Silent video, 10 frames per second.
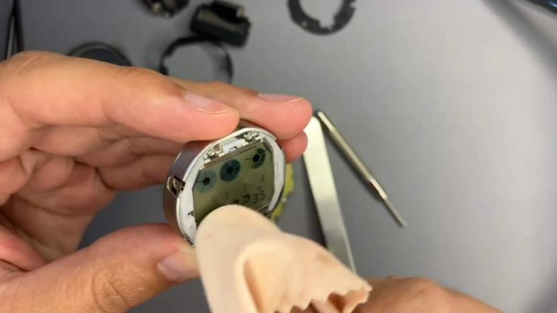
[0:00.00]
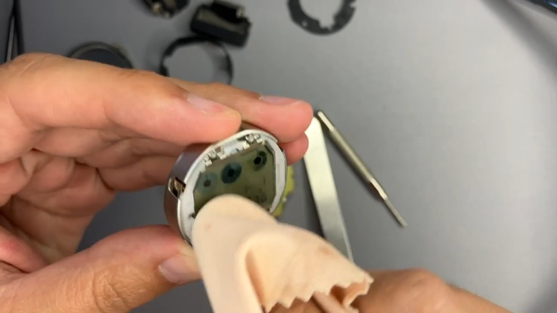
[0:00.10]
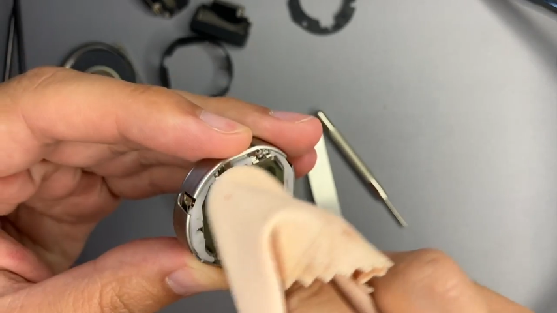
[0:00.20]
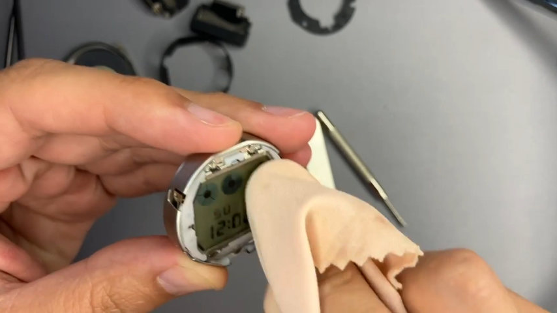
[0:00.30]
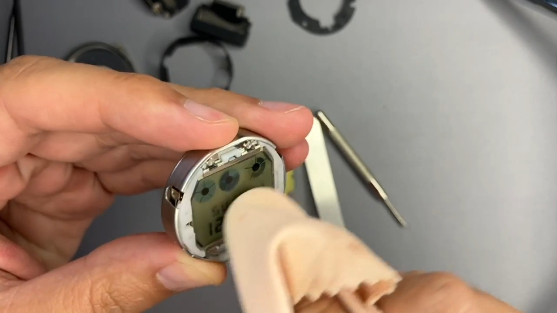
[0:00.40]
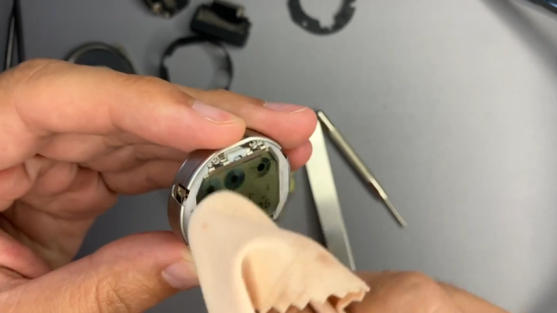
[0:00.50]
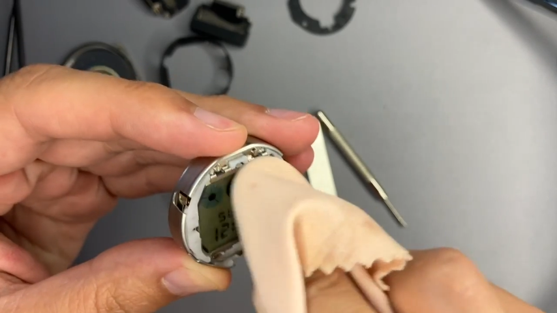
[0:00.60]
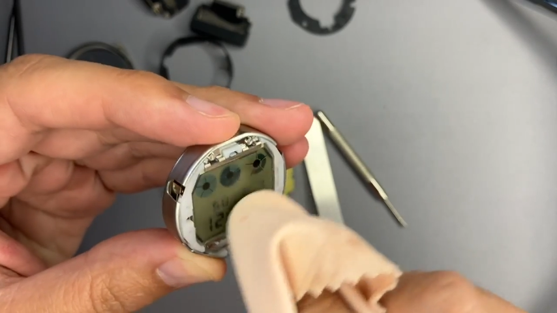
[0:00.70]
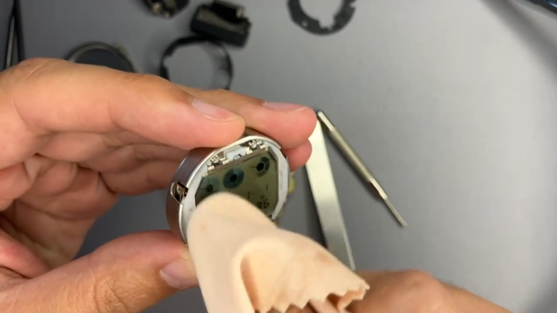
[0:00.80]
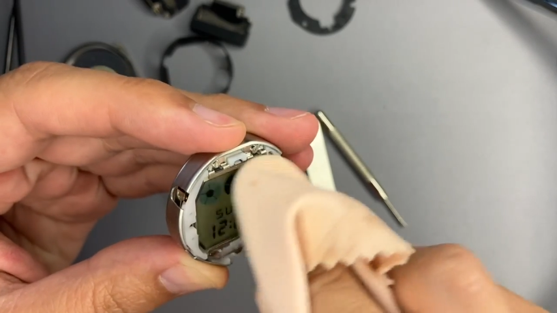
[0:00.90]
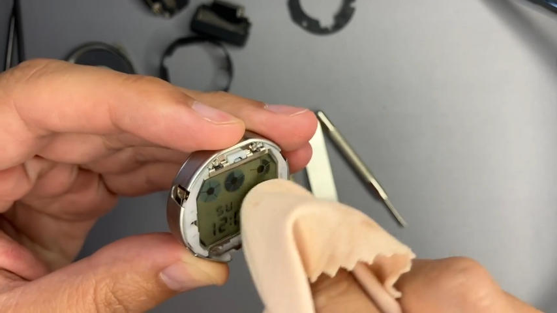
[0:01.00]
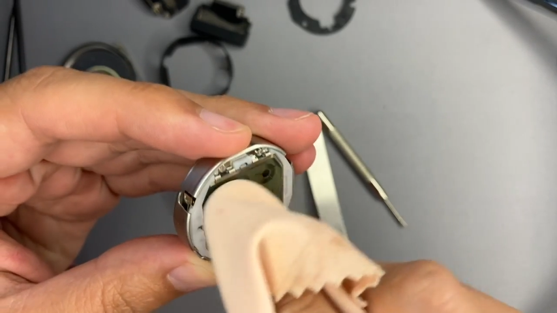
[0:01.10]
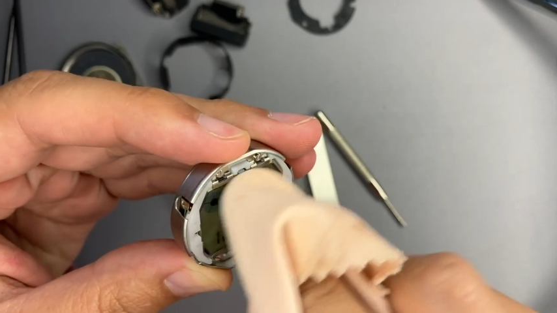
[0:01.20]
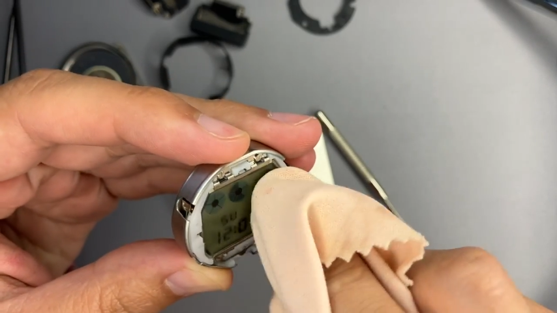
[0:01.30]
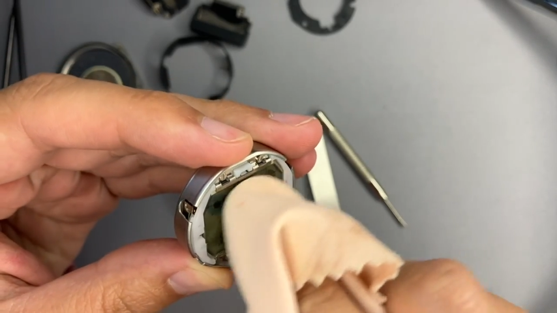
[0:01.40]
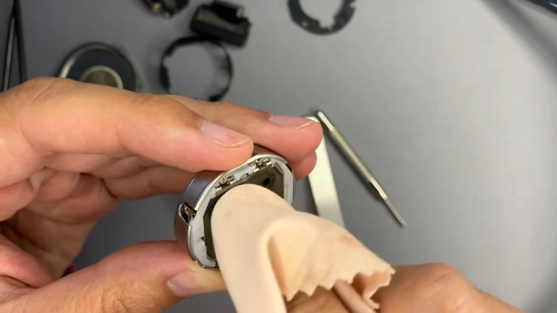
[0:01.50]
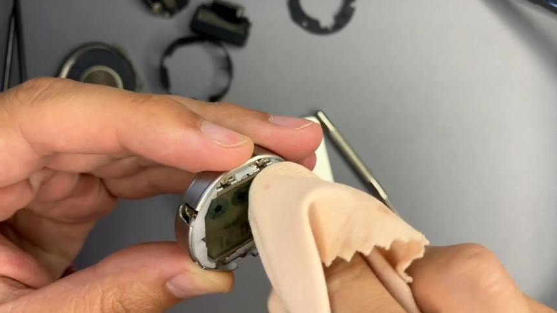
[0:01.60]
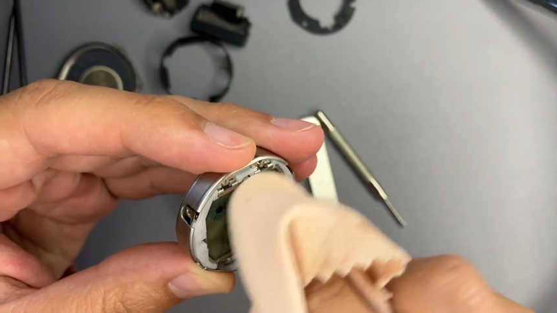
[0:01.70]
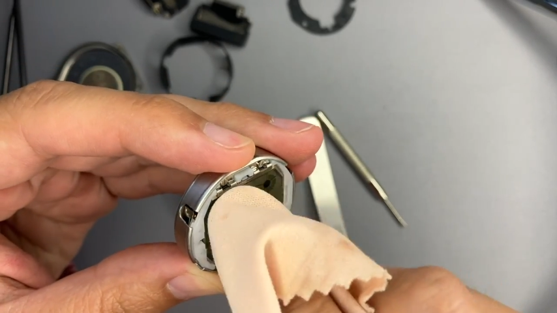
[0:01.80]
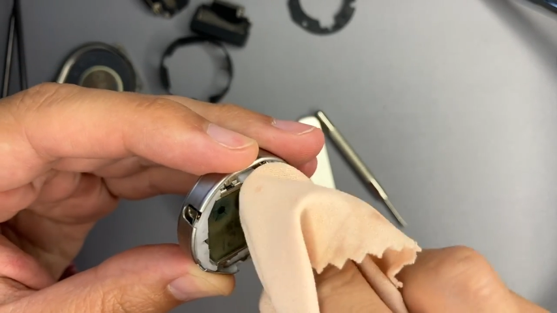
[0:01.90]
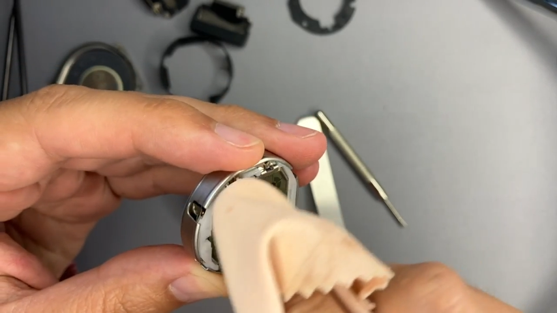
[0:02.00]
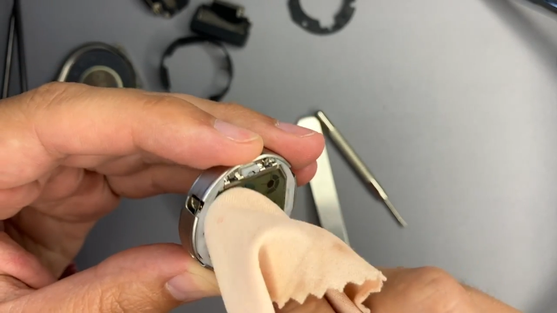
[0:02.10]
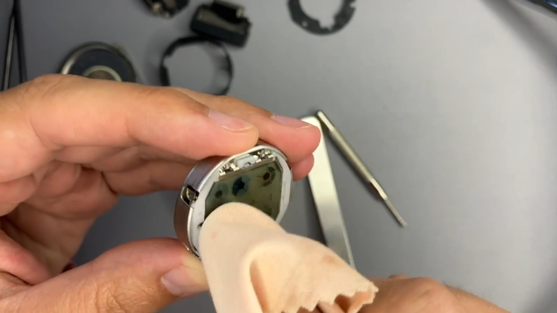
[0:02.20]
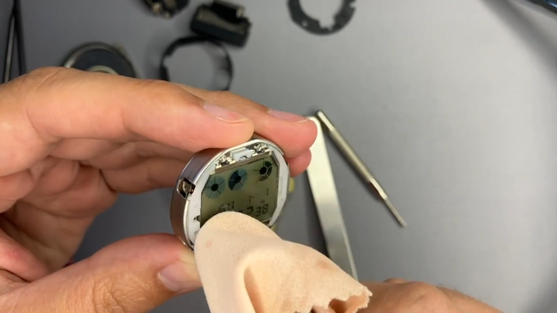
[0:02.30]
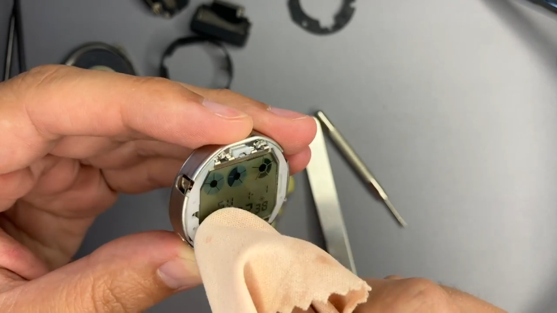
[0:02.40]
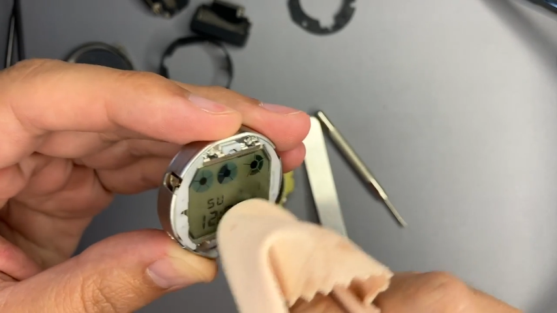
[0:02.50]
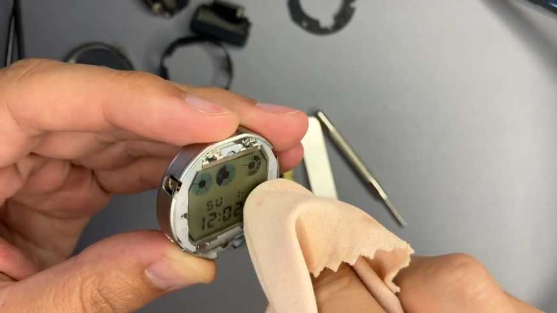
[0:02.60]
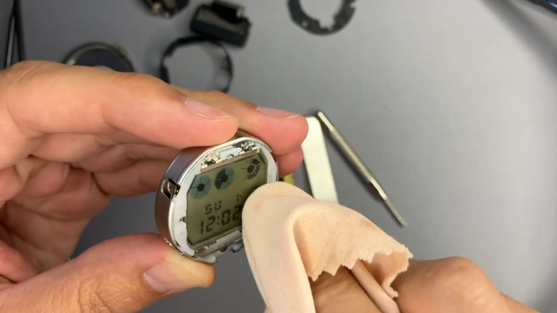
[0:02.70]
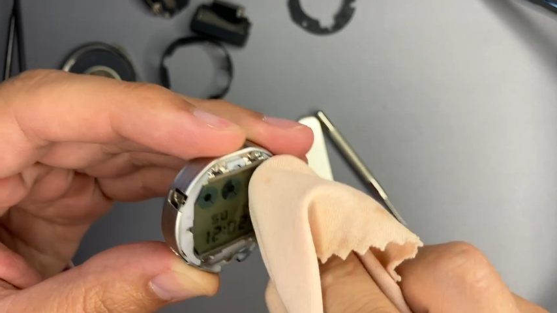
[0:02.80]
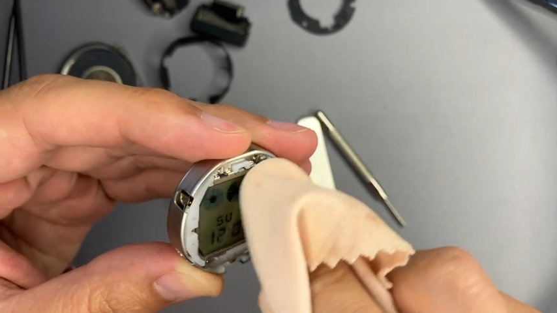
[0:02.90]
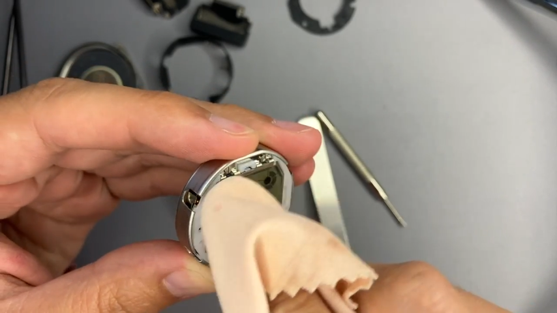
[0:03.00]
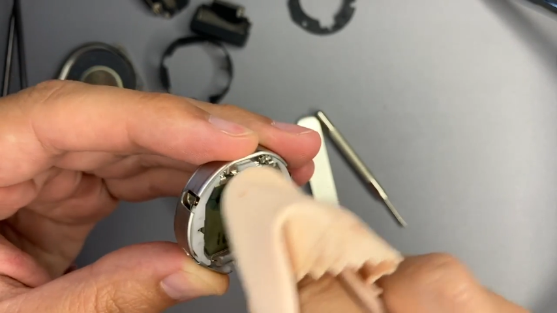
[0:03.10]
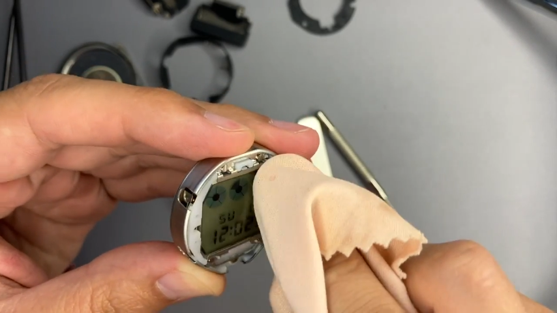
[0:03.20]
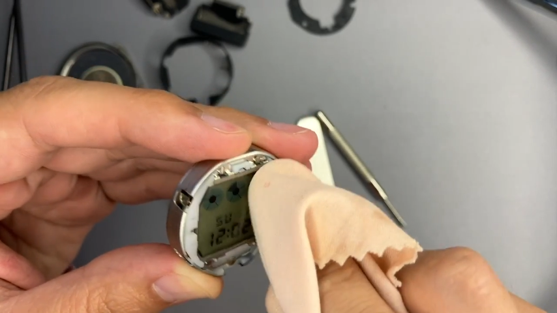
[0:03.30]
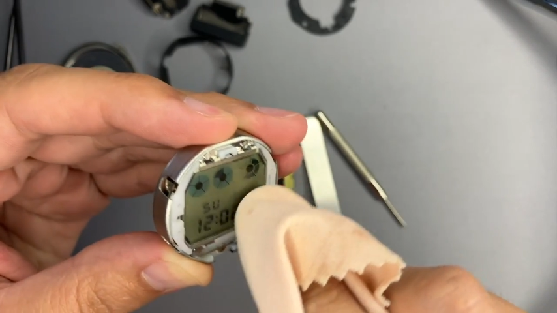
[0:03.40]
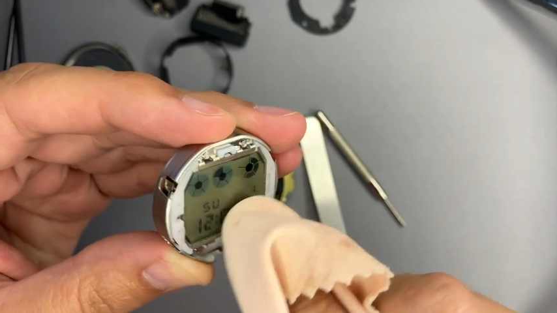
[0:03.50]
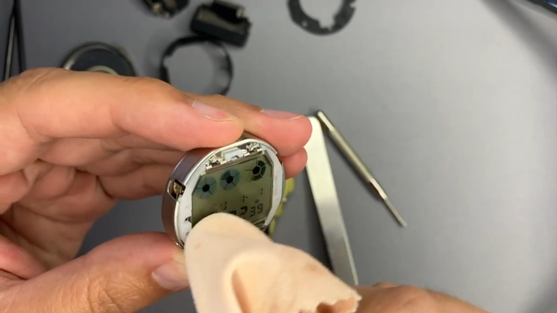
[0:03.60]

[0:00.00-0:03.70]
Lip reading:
(no speaker visible)